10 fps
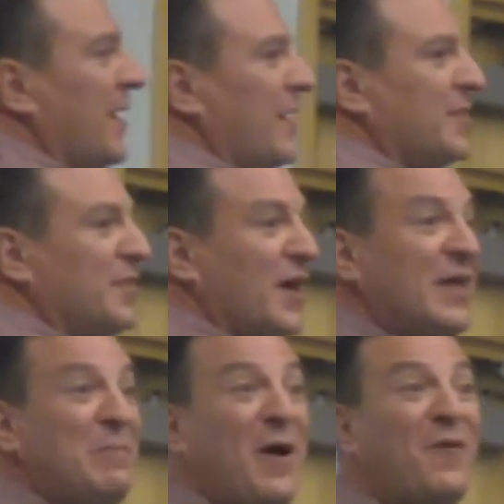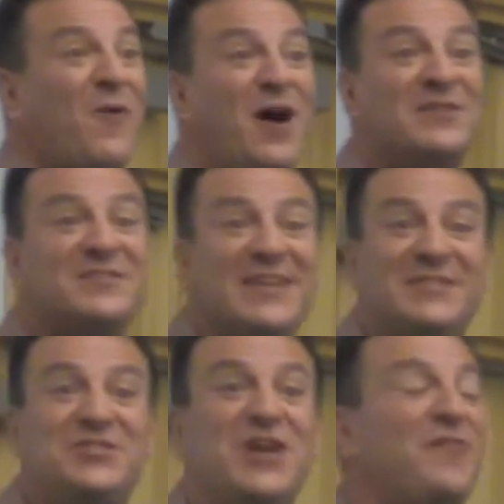The lucky part was
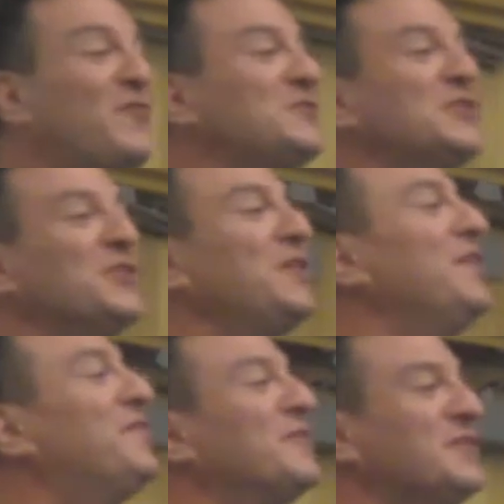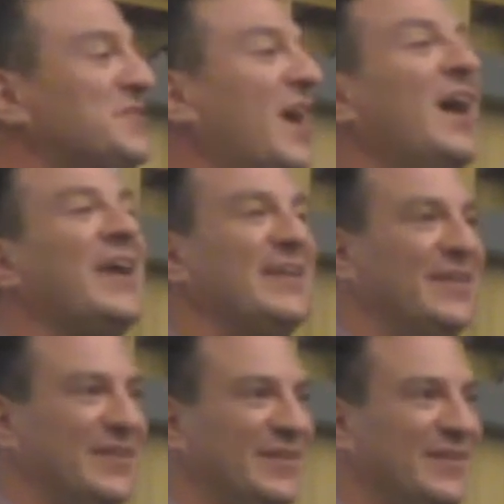is Jeff wasn't looking for design.
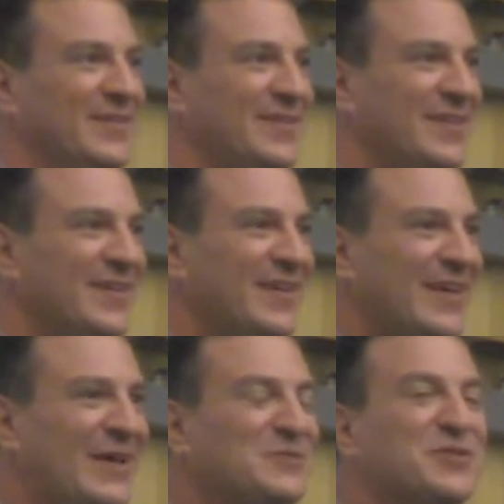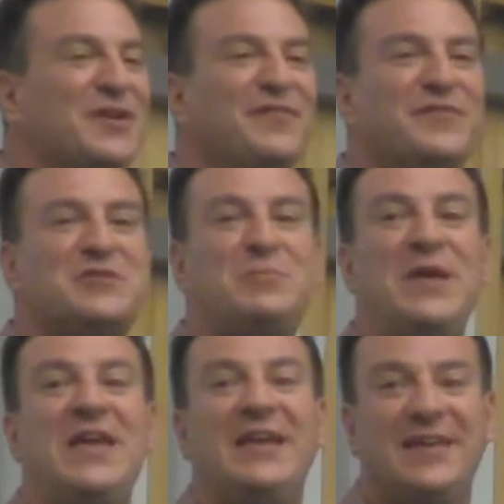He was looking for
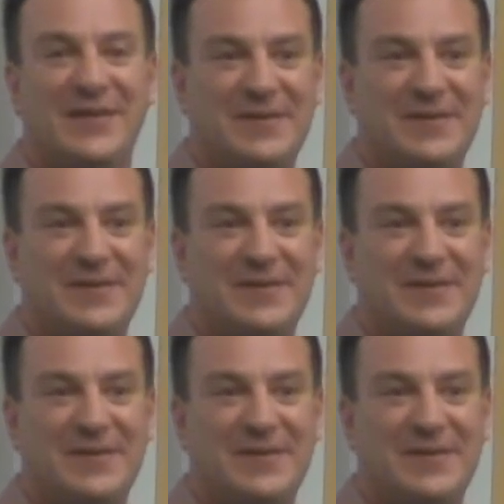speed.